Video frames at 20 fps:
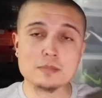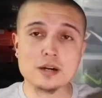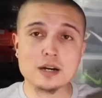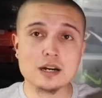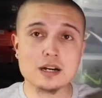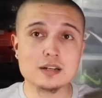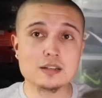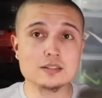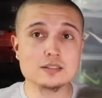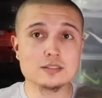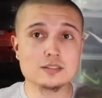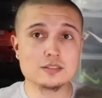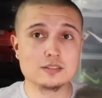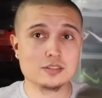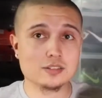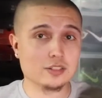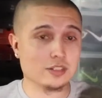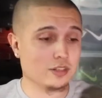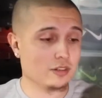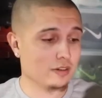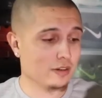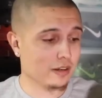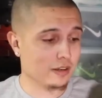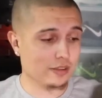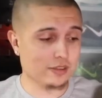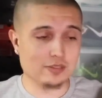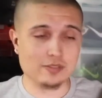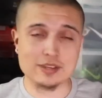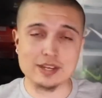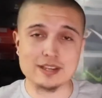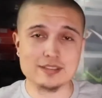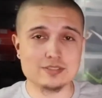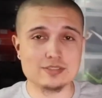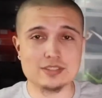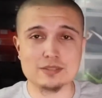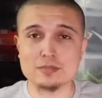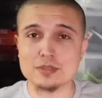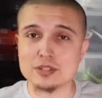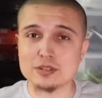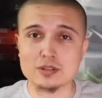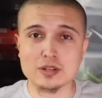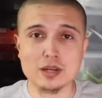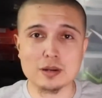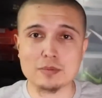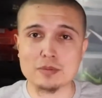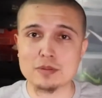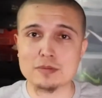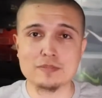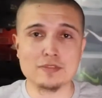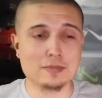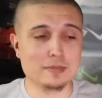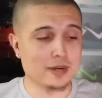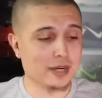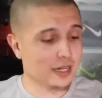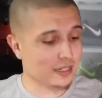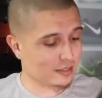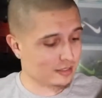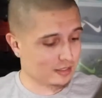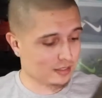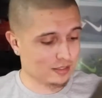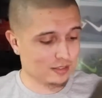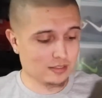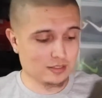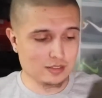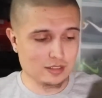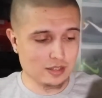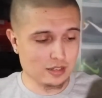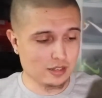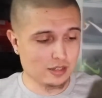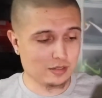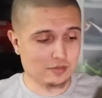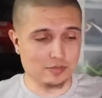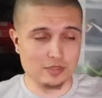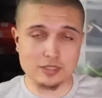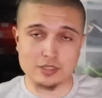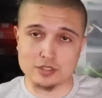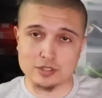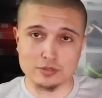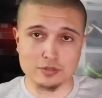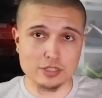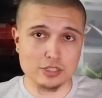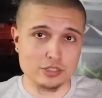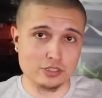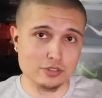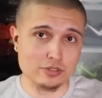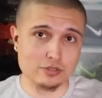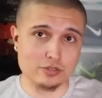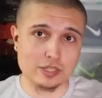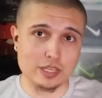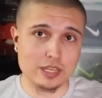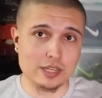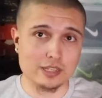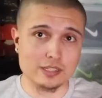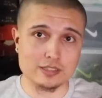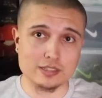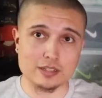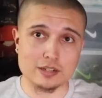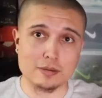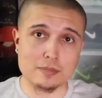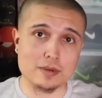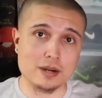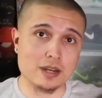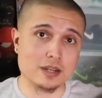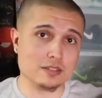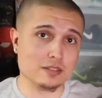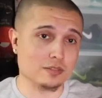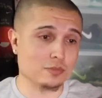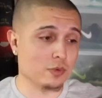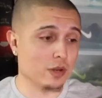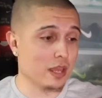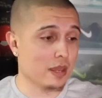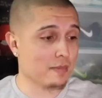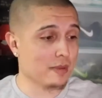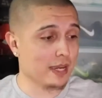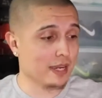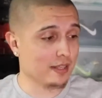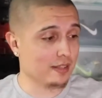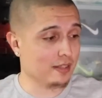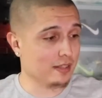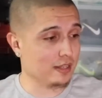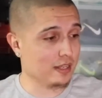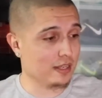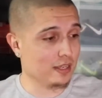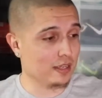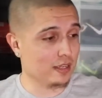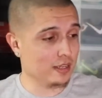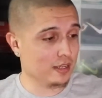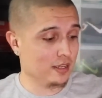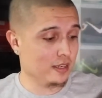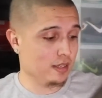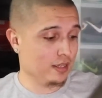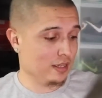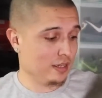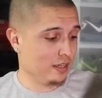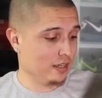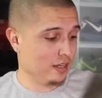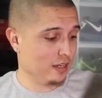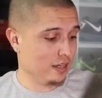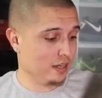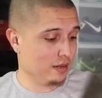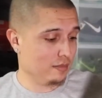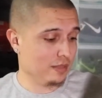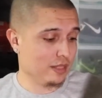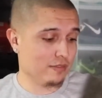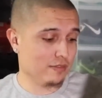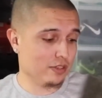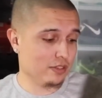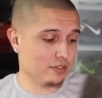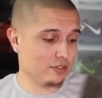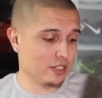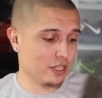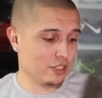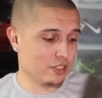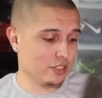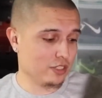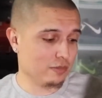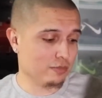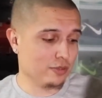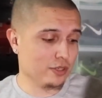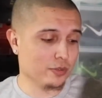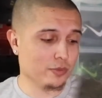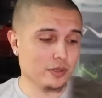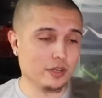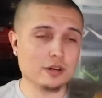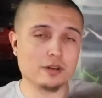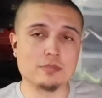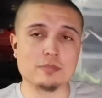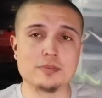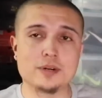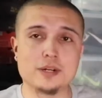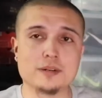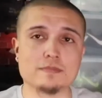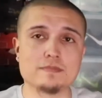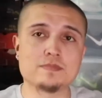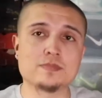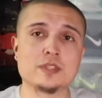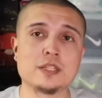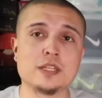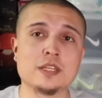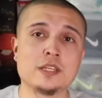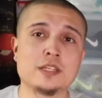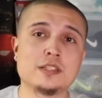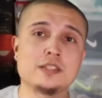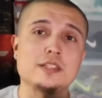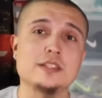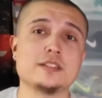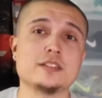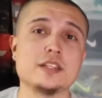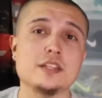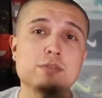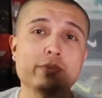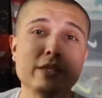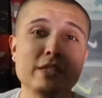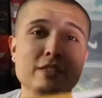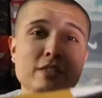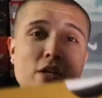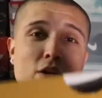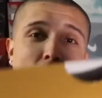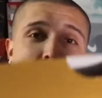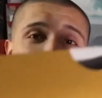box. You know, you guys see me do a couple of unboxings. Did the original KD 10 unboxing way back in the day. That video is actually done pretty well, but these did retail